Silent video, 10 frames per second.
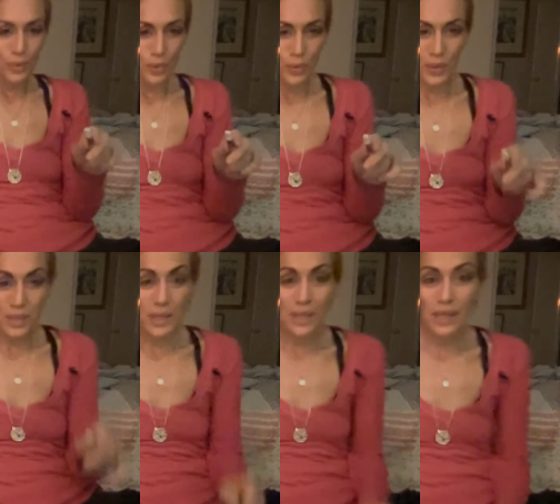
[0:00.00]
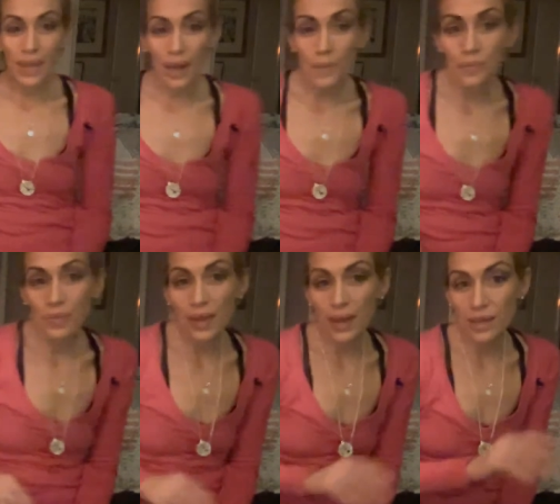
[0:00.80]
When we went to India,
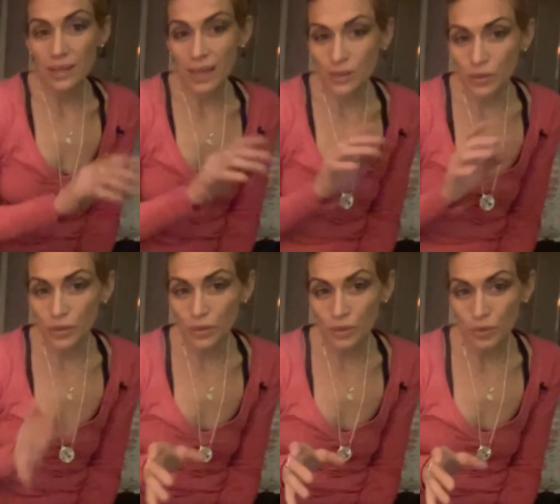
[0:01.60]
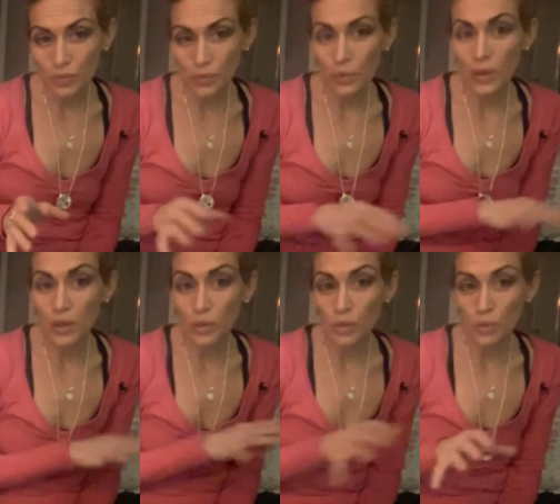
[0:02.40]
we went
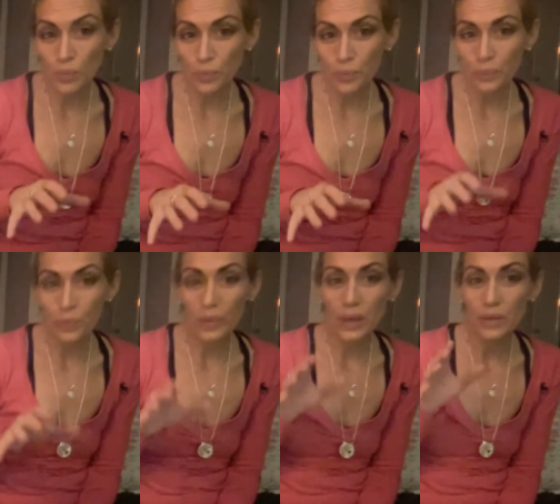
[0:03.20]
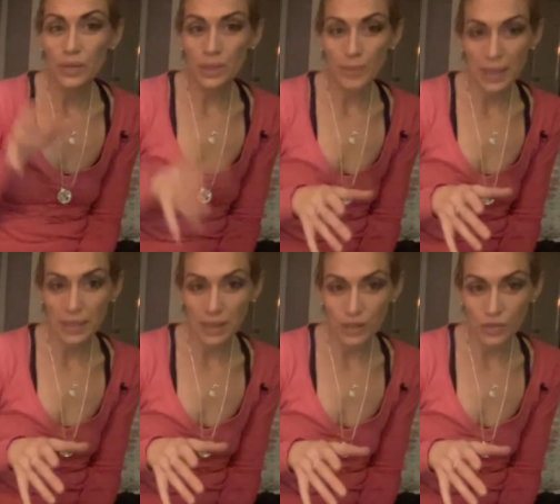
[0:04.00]
in a group. It was a
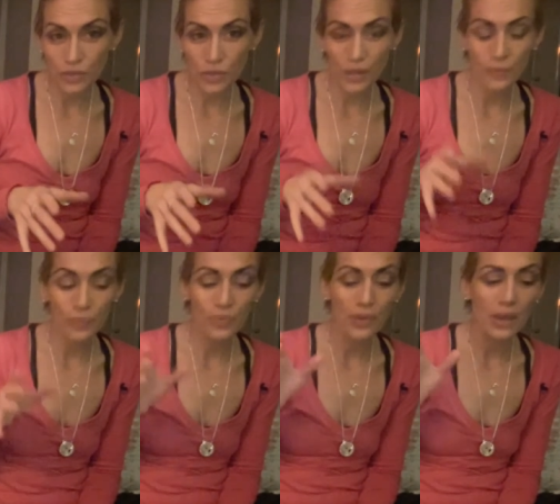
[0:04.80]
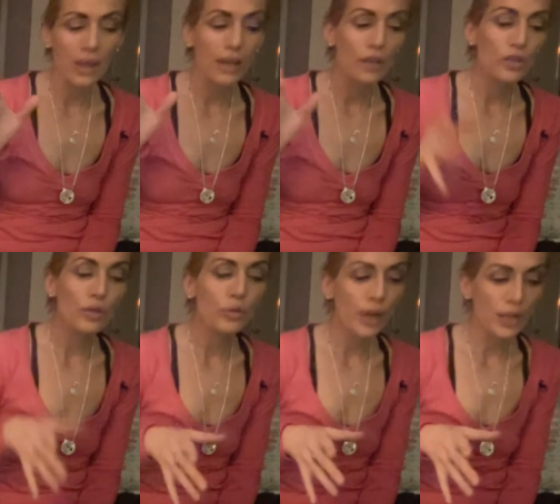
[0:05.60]
meditation retreat.
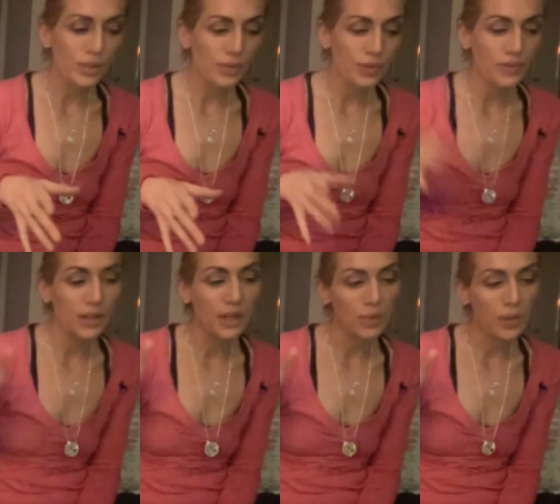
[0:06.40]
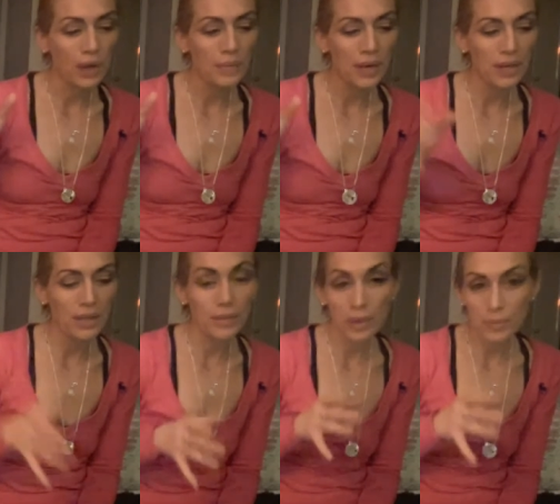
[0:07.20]
2015. We got
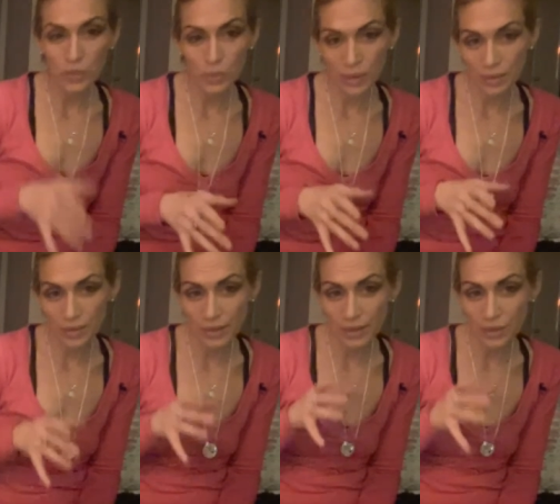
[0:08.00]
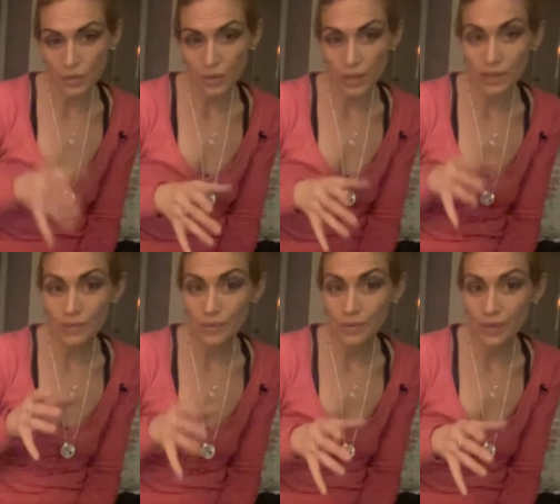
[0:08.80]
married September 25th,
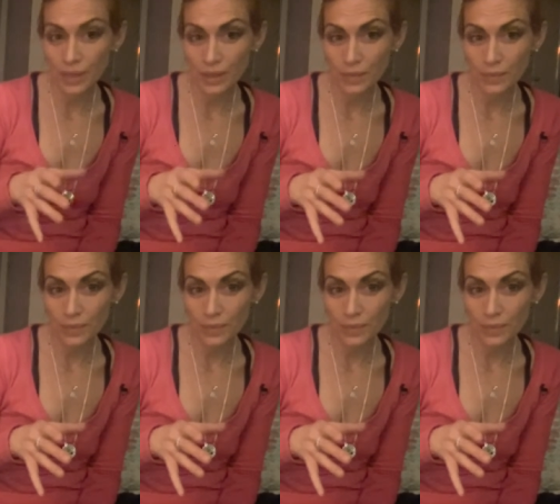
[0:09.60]
2015.